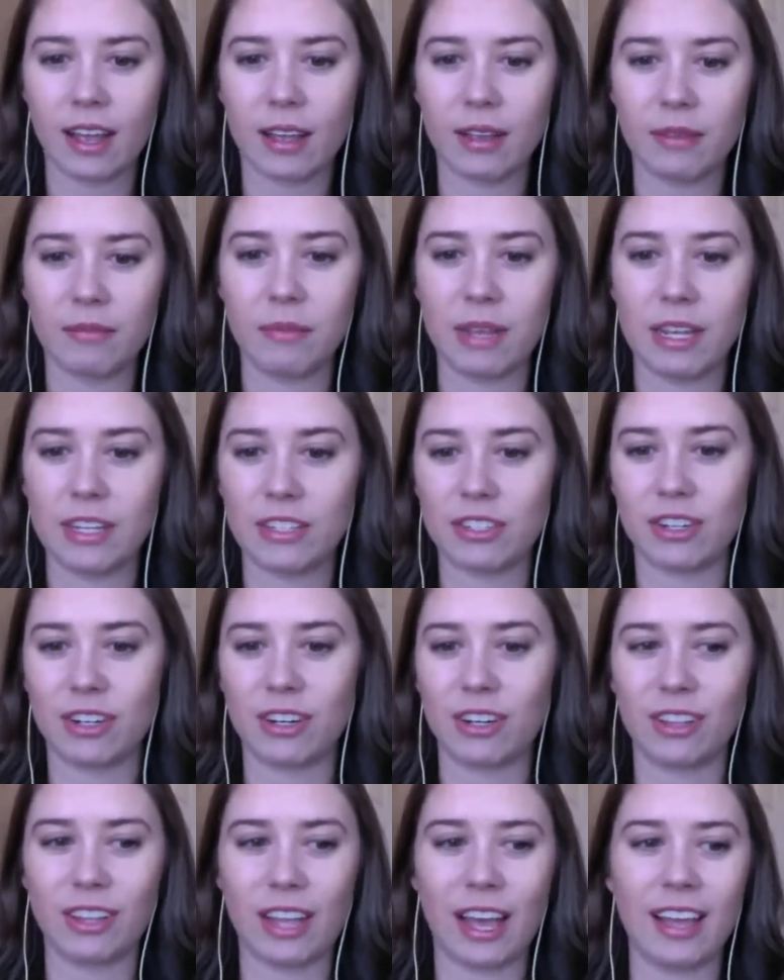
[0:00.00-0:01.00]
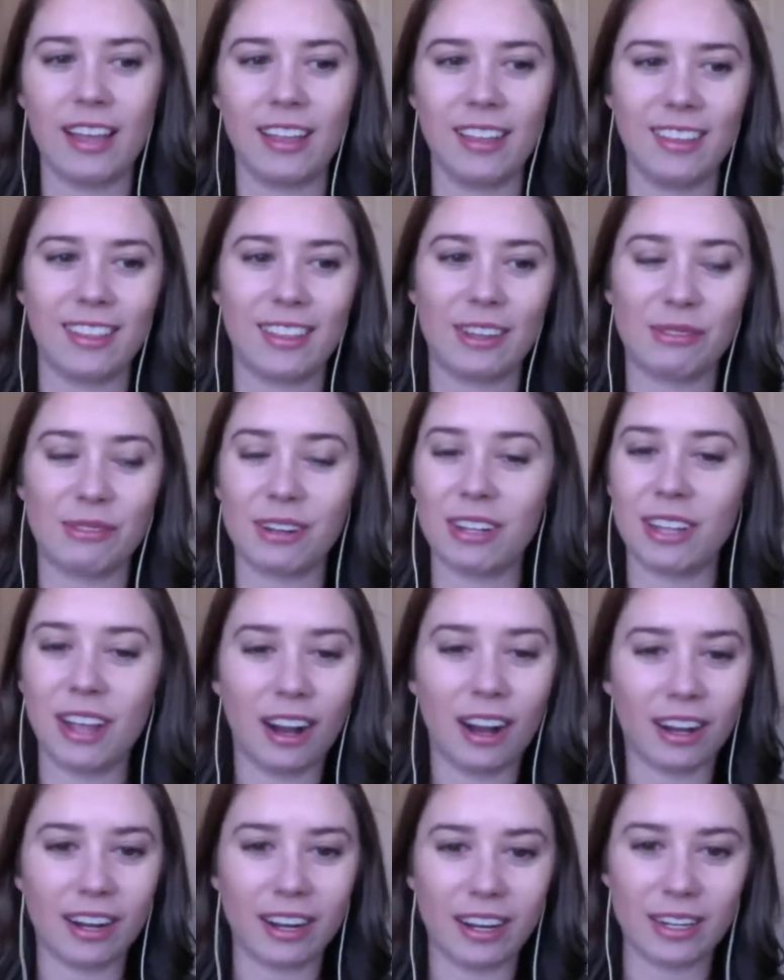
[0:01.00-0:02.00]
Make sure that there really
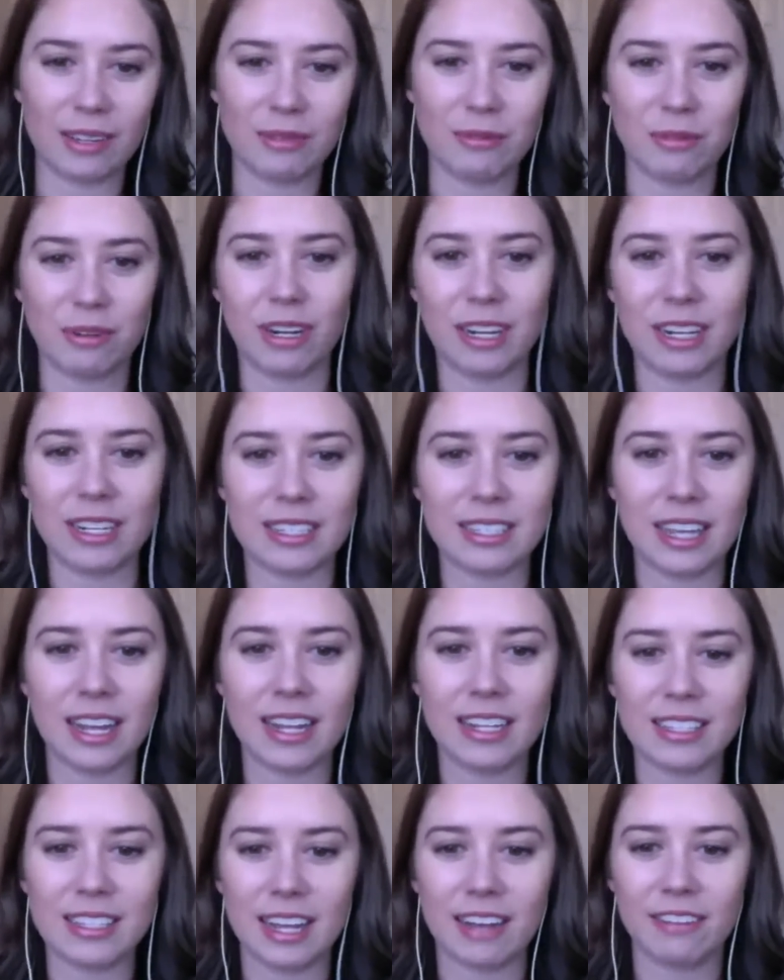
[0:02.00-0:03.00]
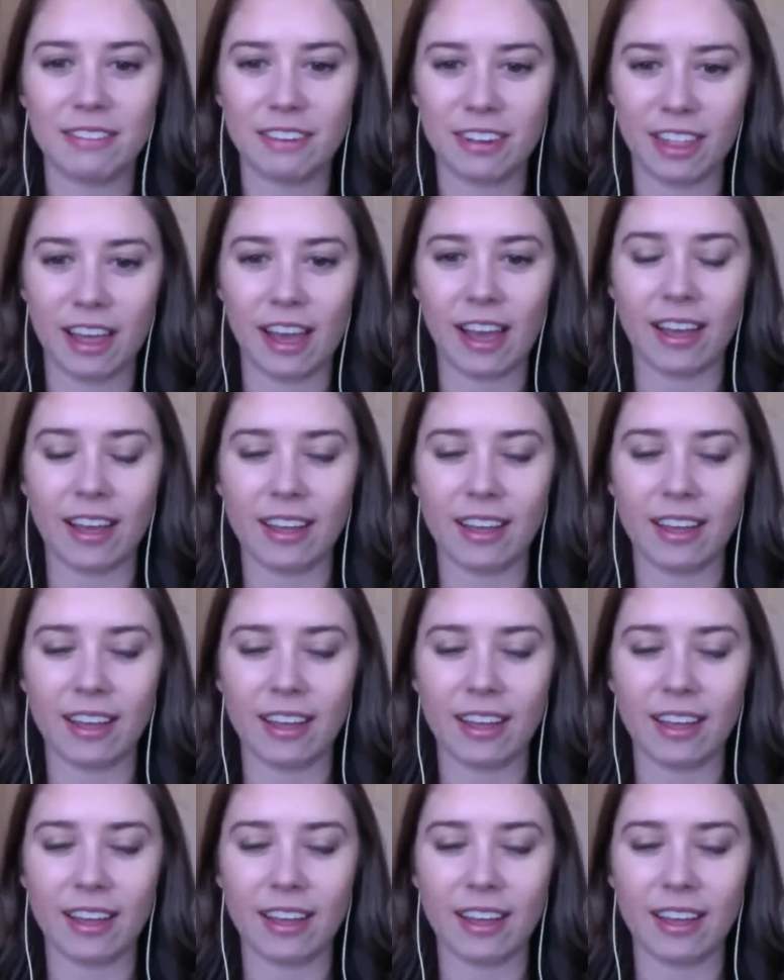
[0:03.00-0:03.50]
aren't any warning signs after that.